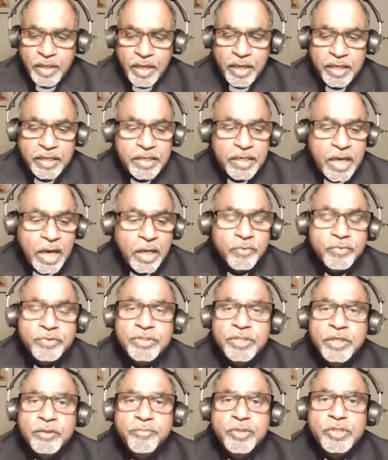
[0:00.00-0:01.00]

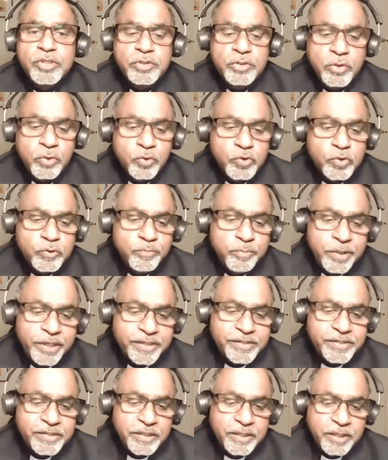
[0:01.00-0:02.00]
Encounter bestows
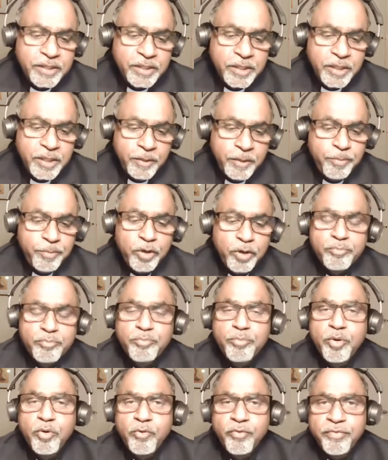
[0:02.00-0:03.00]
blessing upon
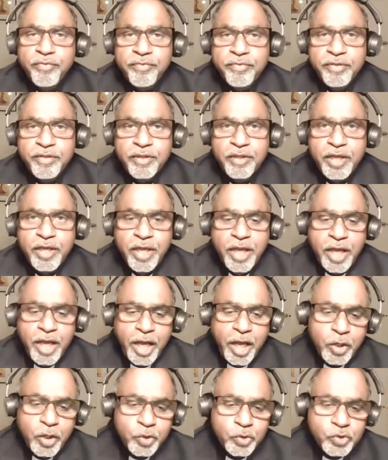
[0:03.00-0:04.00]
both
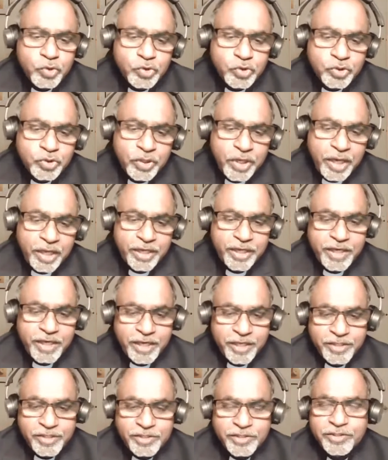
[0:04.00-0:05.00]
host and
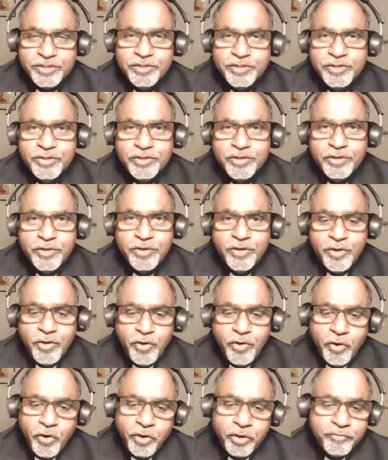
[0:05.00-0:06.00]
guest
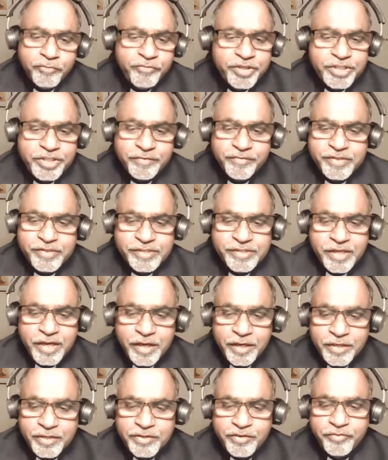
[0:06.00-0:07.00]
on whichever
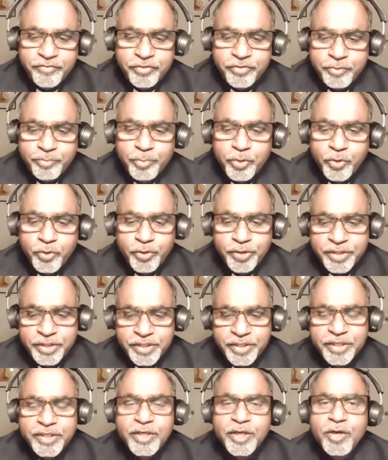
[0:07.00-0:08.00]
side of the
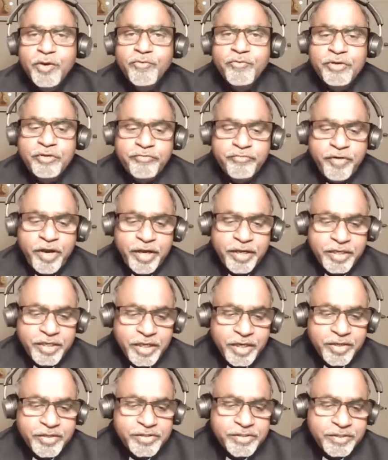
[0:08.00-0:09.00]
border we find
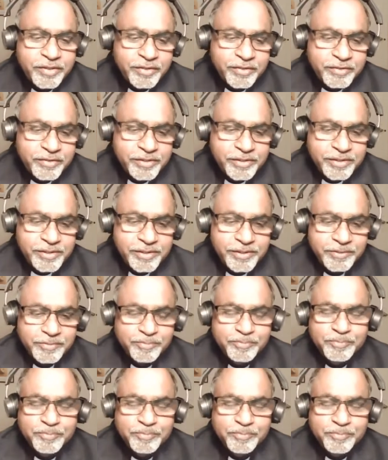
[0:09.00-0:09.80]
ourselves.